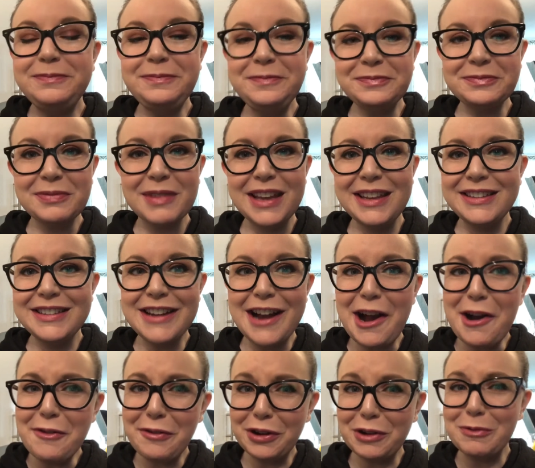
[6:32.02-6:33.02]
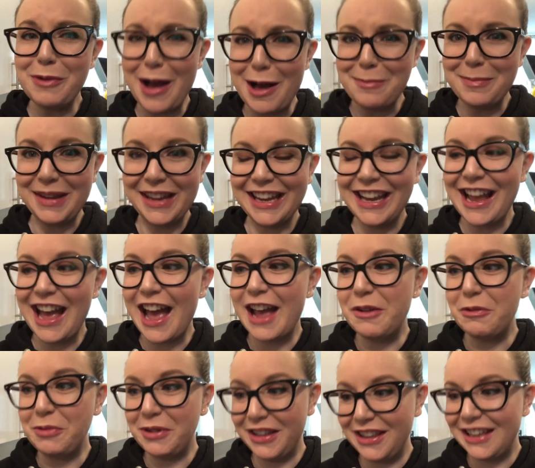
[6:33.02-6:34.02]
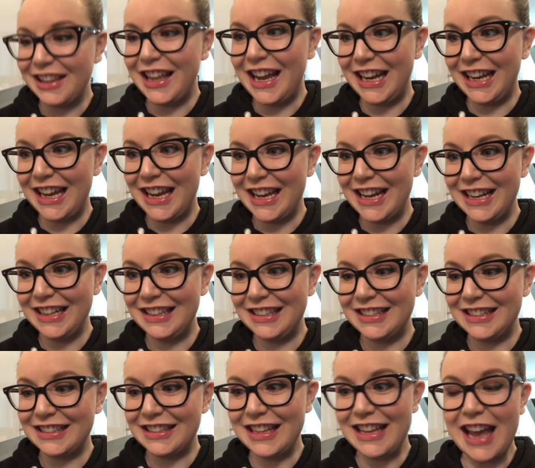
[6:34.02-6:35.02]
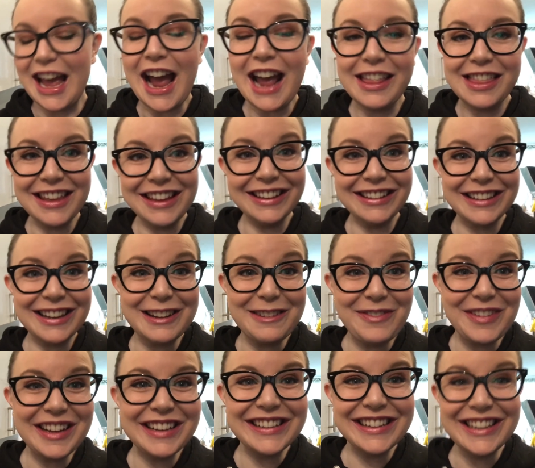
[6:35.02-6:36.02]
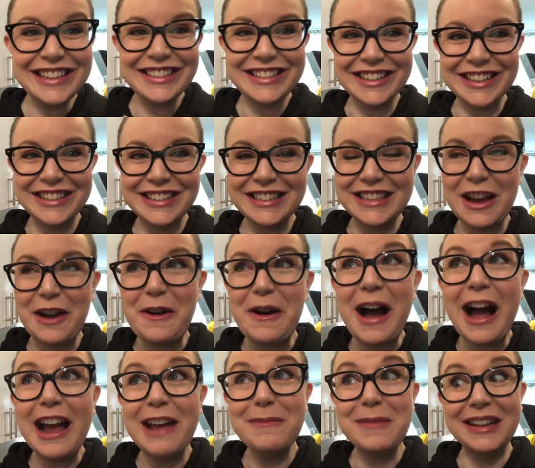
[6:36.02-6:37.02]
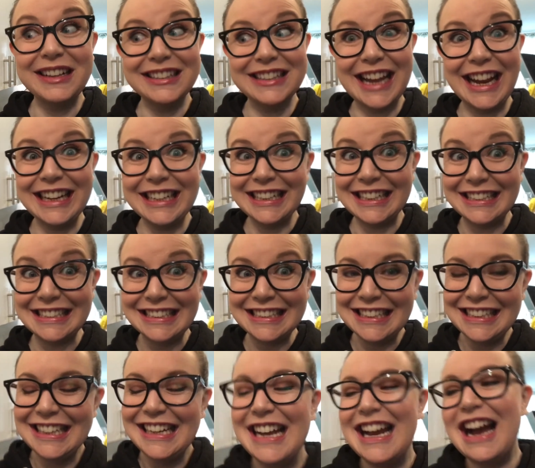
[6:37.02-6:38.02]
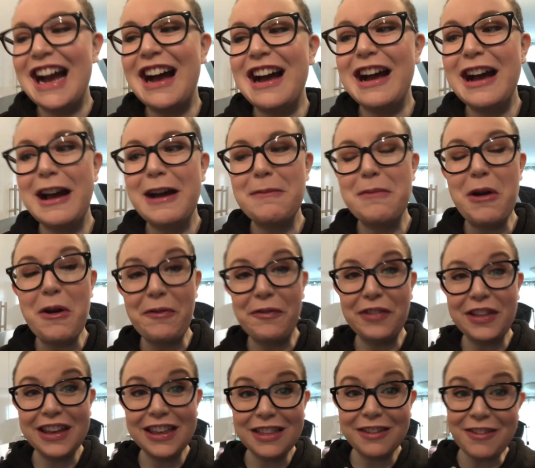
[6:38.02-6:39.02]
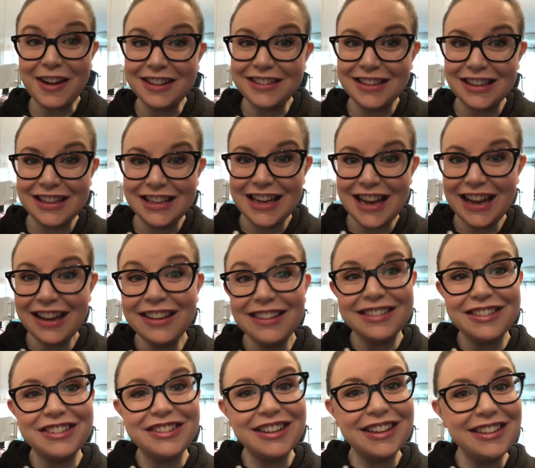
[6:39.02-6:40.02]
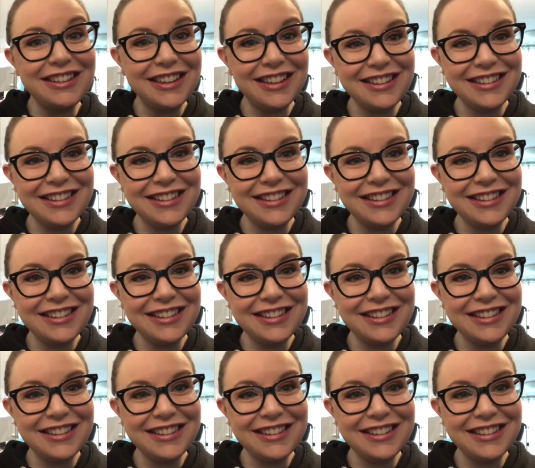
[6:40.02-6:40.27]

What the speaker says: It's not overwhelming. I really like it. I think it's gonna be delicious, so I'm excited. Hopefully the rest of the day is just